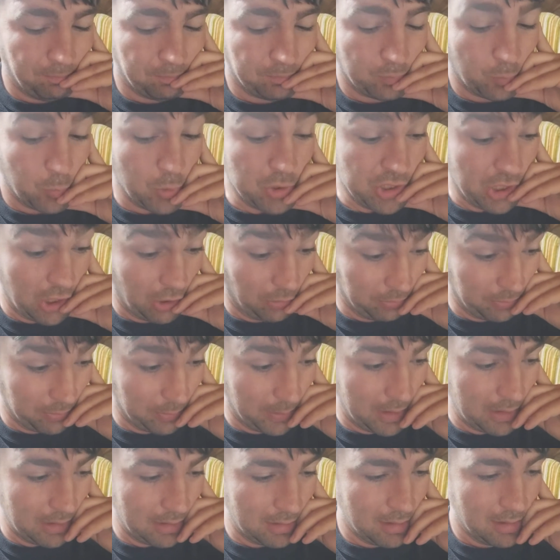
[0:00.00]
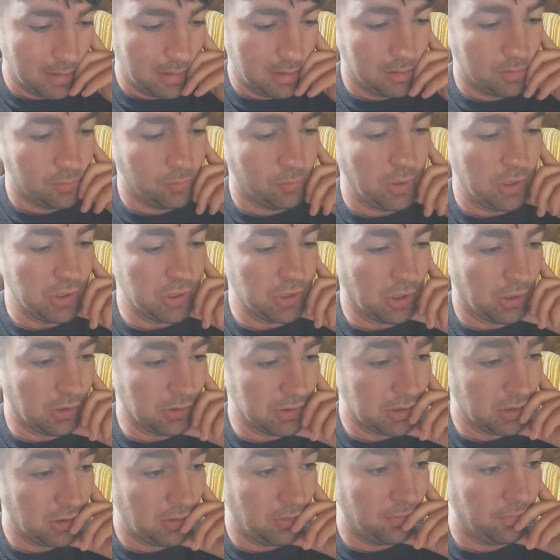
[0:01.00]
which helped me, which
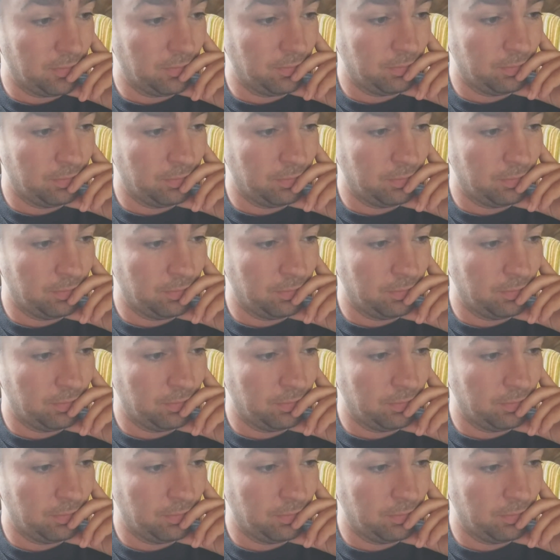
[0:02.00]
also